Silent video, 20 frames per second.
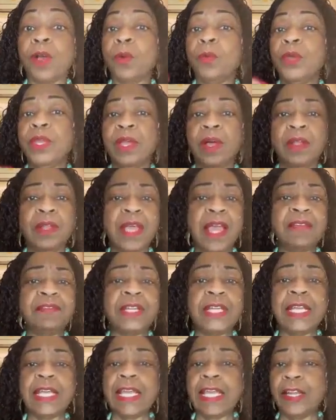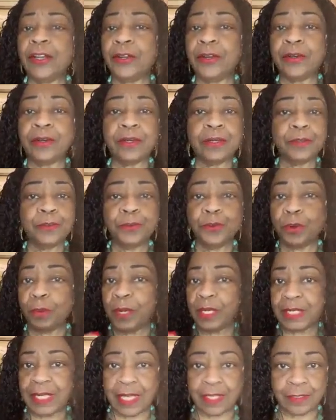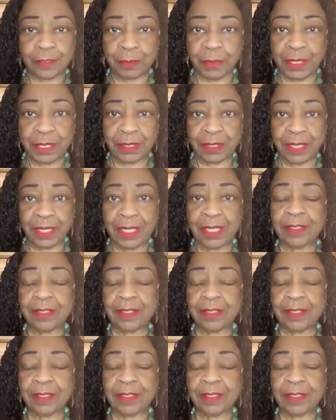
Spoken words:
We all have an inner Norma Desmond.